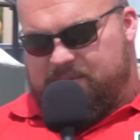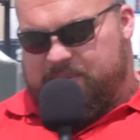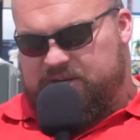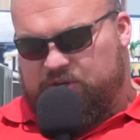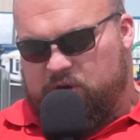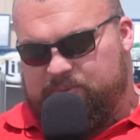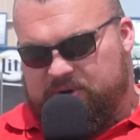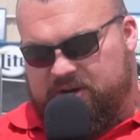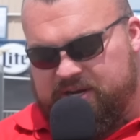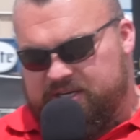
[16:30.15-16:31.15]
Mitch
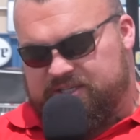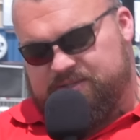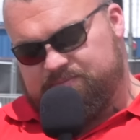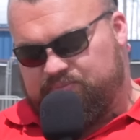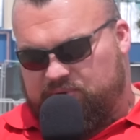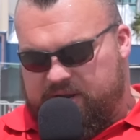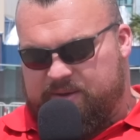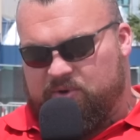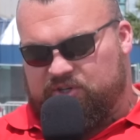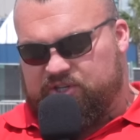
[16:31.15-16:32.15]
Hooper is pretty
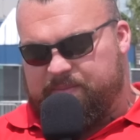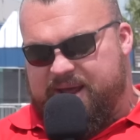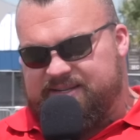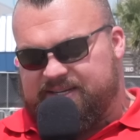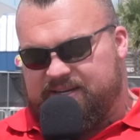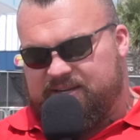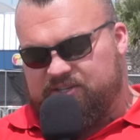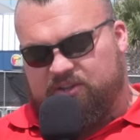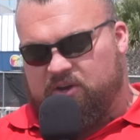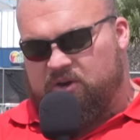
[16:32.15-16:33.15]
much cemented. He's
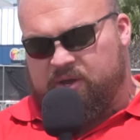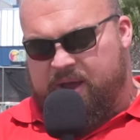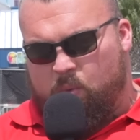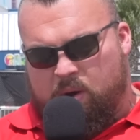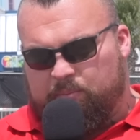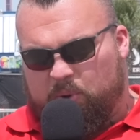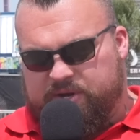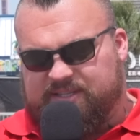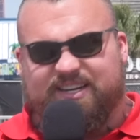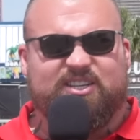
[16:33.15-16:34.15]
only got to get one
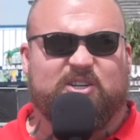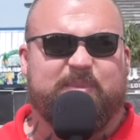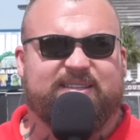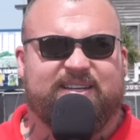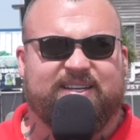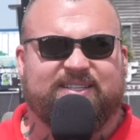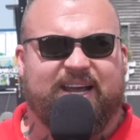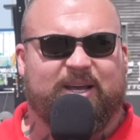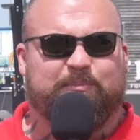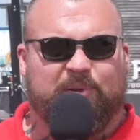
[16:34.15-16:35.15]
point and he's cemented his
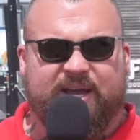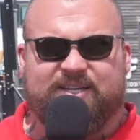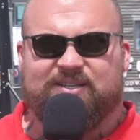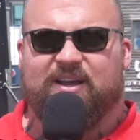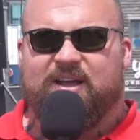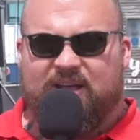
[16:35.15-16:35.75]
second place.